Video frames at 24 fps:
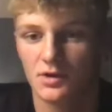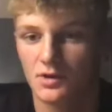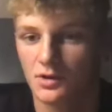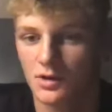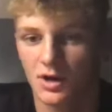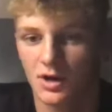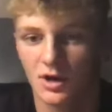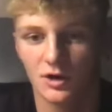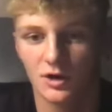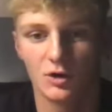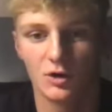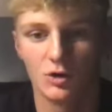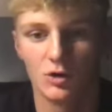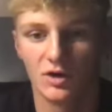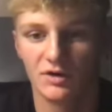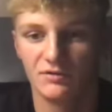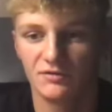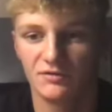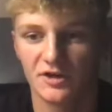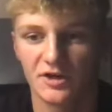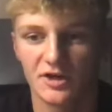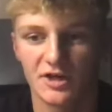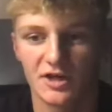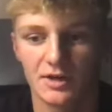Our goal every
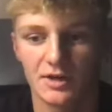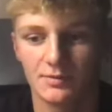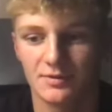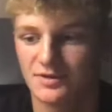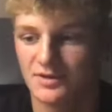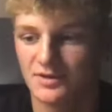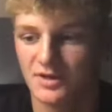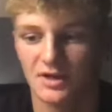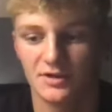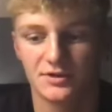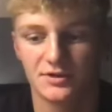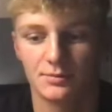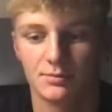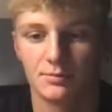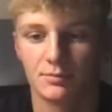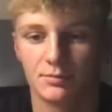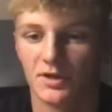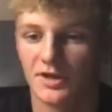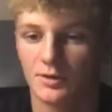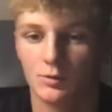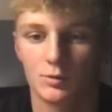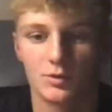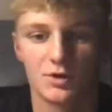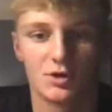game is not
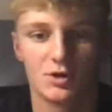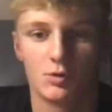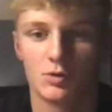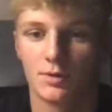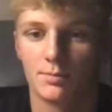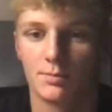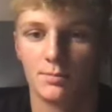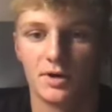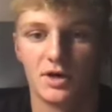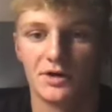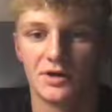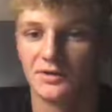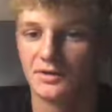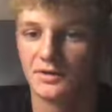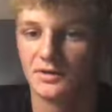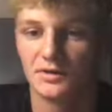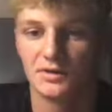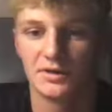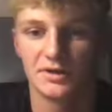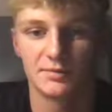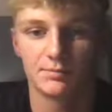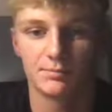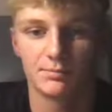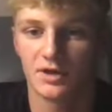we don't want to punt.
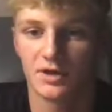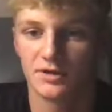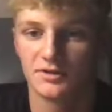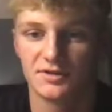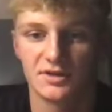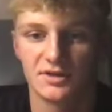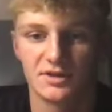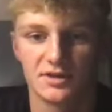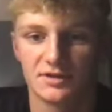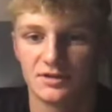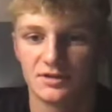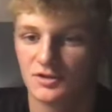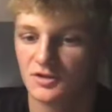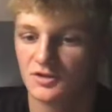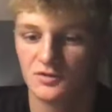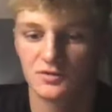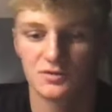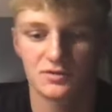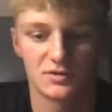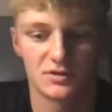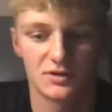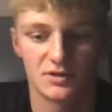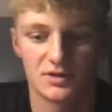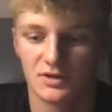Like, punting just
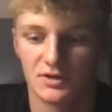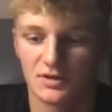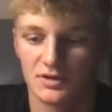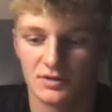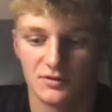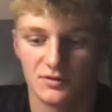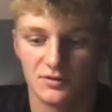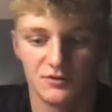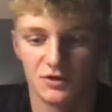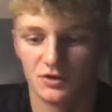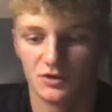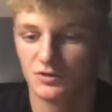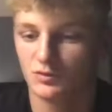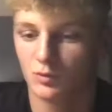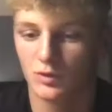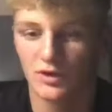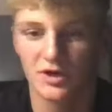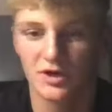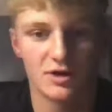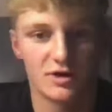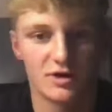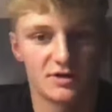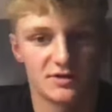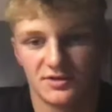feels
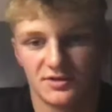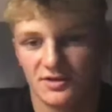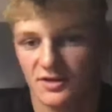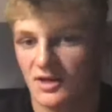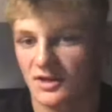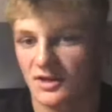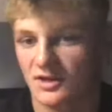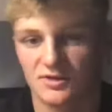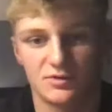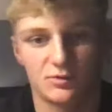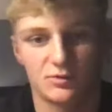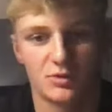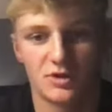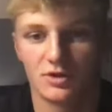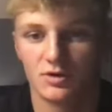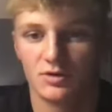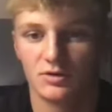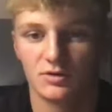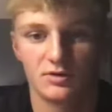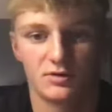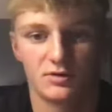weird. It sucks. We don't